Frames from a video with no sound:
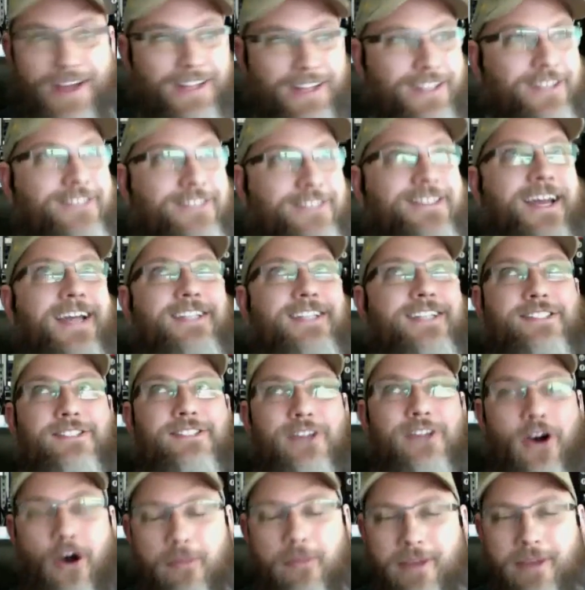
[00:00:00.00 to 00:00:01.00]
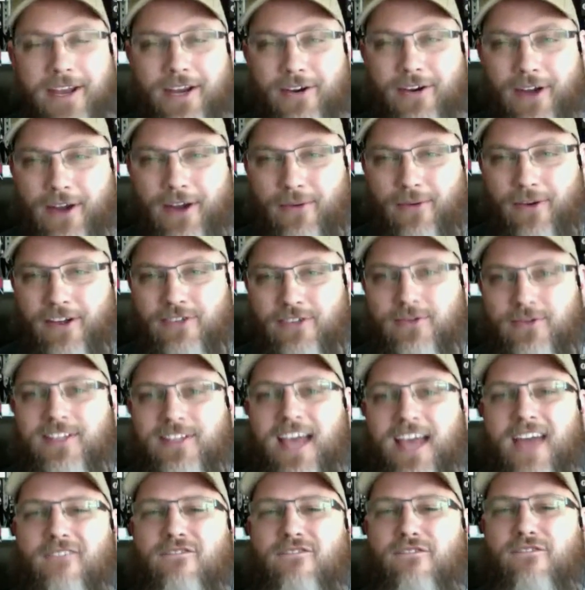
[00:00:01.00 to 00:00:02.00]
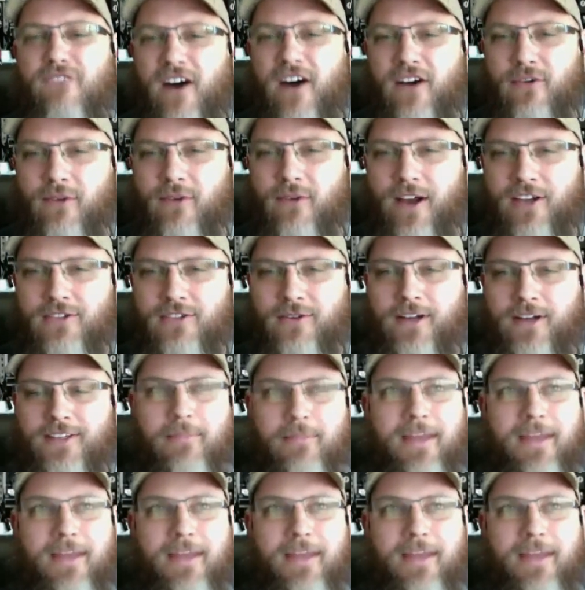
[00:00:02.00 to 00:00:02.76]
There's like so many great restaurants and fun restaurants.